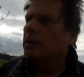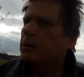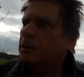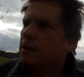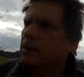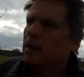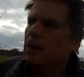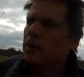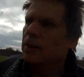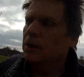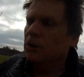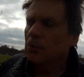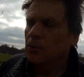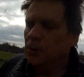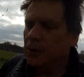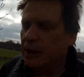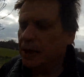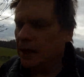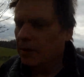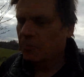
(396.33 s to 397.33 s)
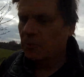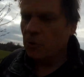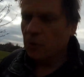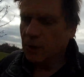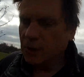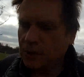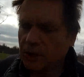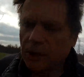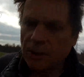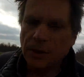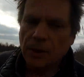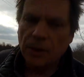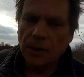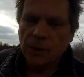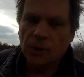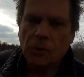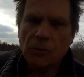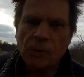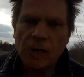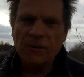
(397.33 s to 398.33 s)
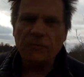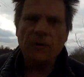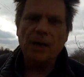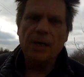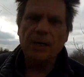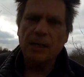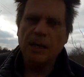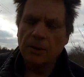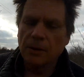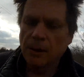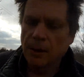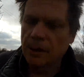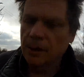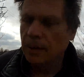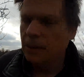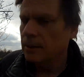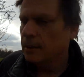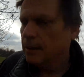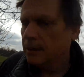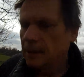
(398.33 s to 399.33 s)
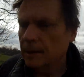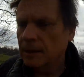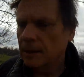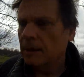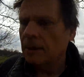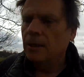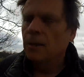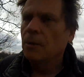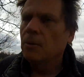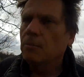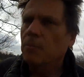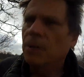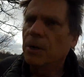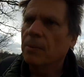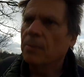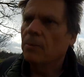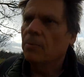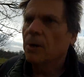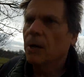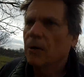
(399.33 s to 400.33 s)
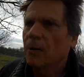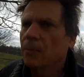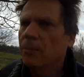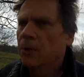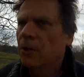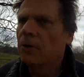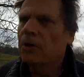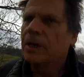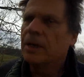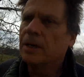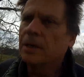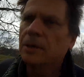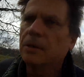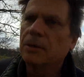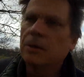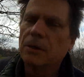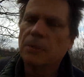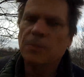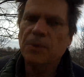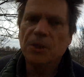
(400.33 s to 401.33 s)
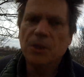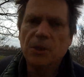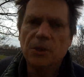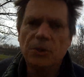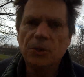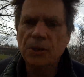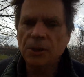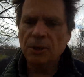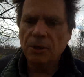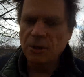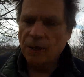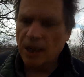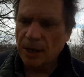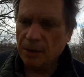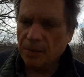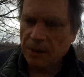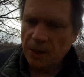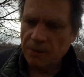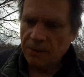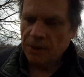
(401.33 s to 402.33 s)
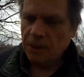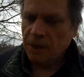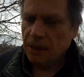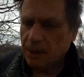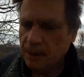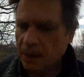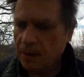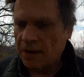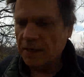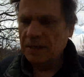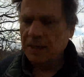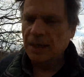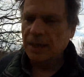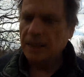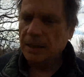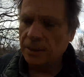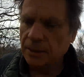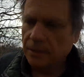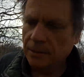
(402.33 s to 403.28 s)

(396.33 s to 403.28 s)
So I do want to get more into shortwave radio, but I'm aware I'm not in a good position to do that at the moment. No antenna.